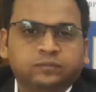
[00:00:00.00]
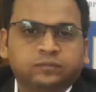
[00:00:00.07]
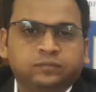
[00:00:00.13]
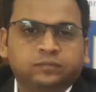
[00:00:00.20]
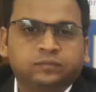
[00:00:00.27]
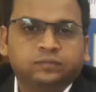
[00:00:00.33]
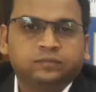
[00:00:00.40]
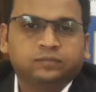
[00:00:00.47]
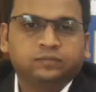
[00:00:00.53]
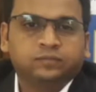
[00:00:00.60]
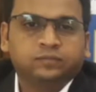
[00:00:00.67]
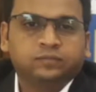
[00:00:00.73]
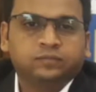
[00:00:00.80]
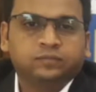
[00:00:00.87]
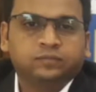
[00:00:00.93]

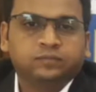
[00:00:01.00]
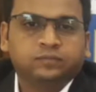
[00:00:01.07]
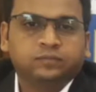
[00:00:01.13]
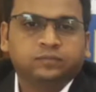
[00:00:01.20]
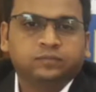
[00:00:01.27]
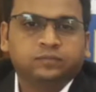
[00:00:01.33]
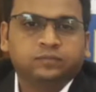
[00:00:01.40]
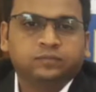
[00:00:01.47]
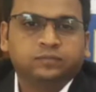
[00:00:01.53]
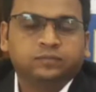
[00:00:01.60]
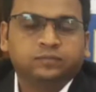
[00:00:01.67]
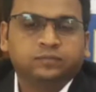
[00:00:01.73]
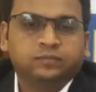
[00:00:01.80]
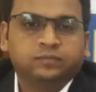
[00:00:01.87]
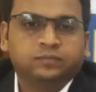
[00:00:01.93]

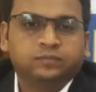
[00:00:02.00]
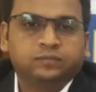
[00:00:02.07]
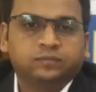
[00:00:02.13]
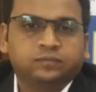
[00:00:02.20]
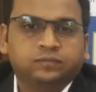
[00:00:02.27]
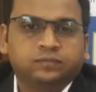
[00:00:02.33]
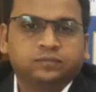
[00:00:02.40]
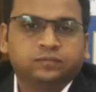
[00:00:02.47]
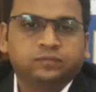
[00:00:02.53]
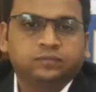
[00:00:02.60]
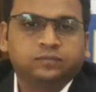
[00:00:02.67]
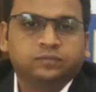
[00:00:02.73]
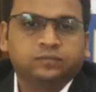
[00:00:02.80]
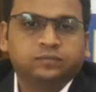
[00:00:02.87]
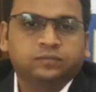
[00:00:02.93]

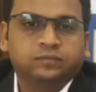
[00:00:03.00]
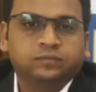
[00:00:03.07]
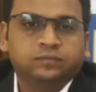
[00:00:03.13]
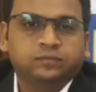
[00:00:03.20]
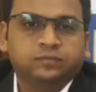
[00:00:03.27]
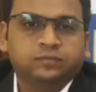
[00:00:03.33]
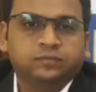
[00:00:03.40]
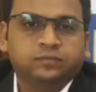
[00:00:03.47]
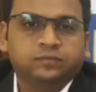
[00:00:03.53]
(silent)